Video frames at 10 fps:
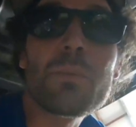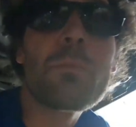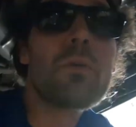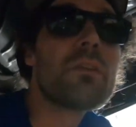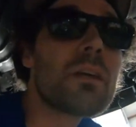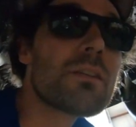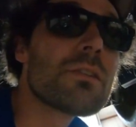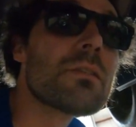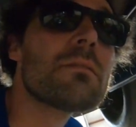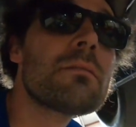we moved the
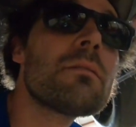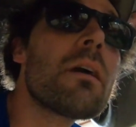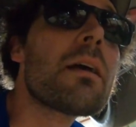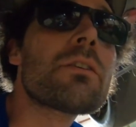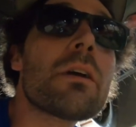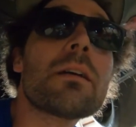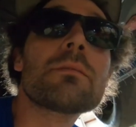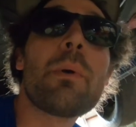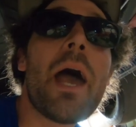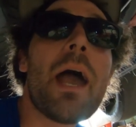engine and trans
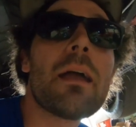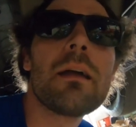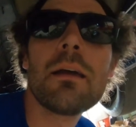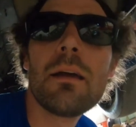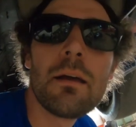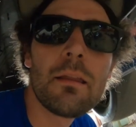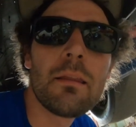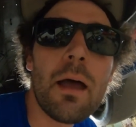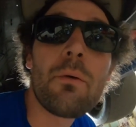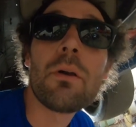back,
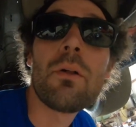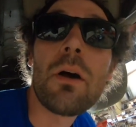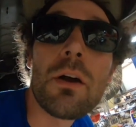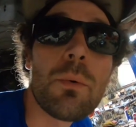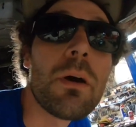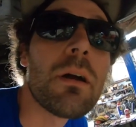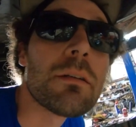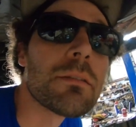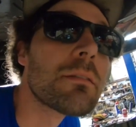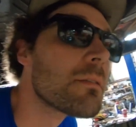that one no longer
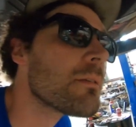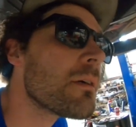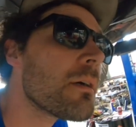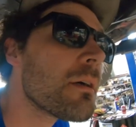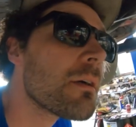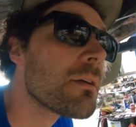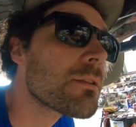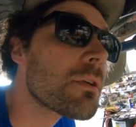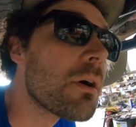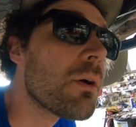works.
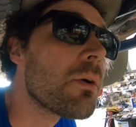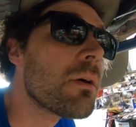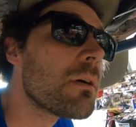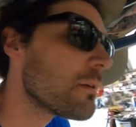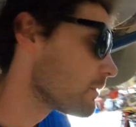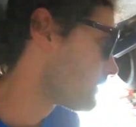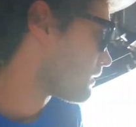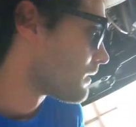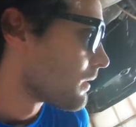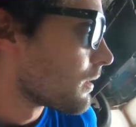So
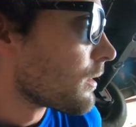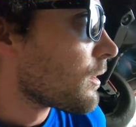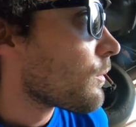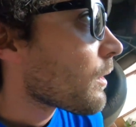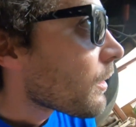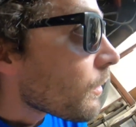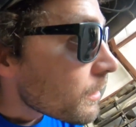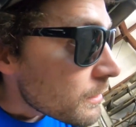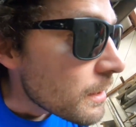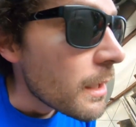we're going
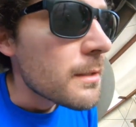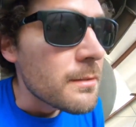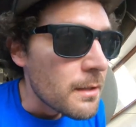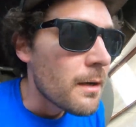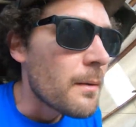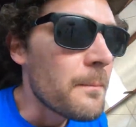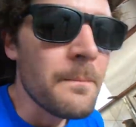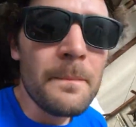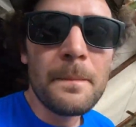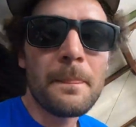to take some,
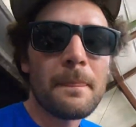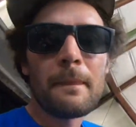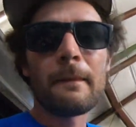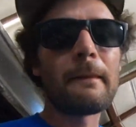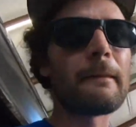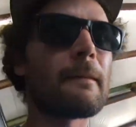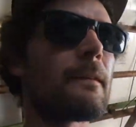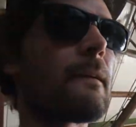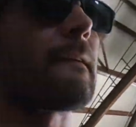let's see,